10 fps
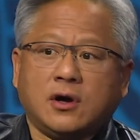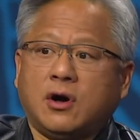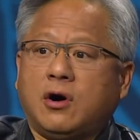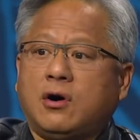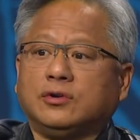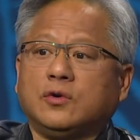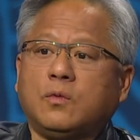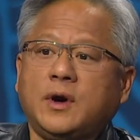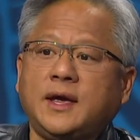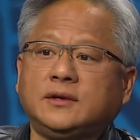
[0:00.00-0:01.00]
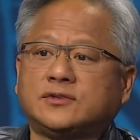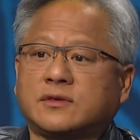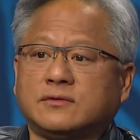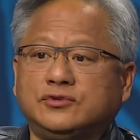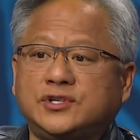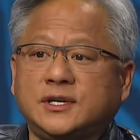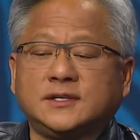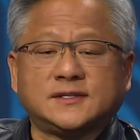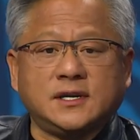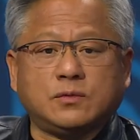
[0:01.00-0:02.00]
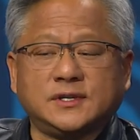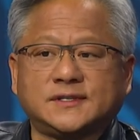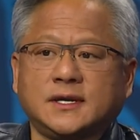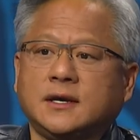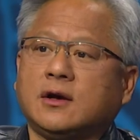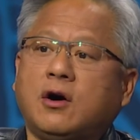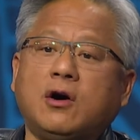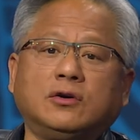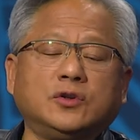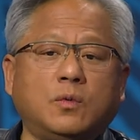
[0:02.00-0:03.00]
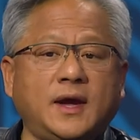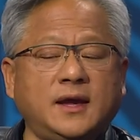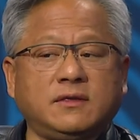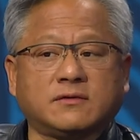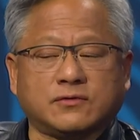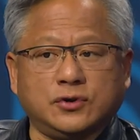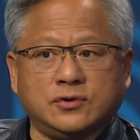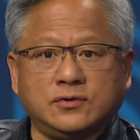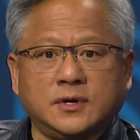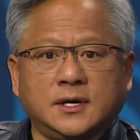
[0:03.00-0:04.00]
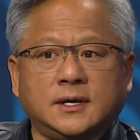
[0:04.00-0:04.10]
all the way through gene sequencing, all the way through